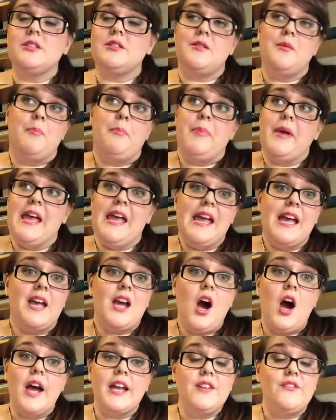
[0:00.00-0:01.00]
The big
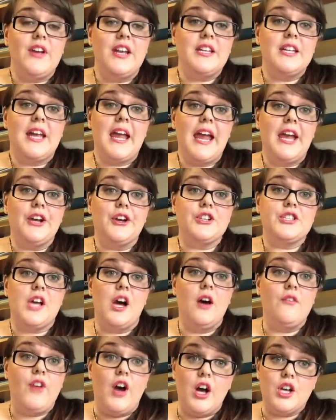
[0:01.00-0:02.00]
kind of indicators
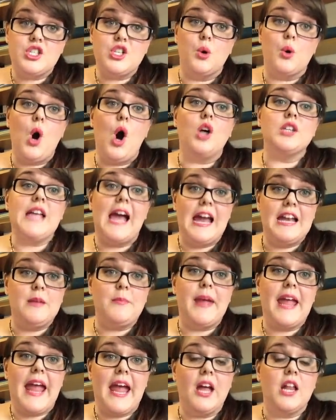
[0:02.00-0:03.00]
of a so-called
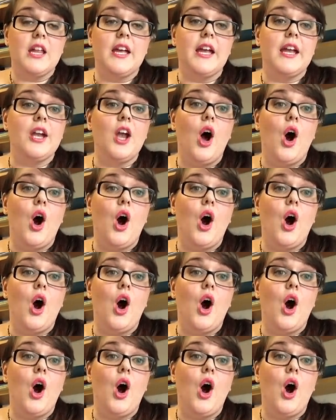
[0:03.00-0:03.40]
enemy alien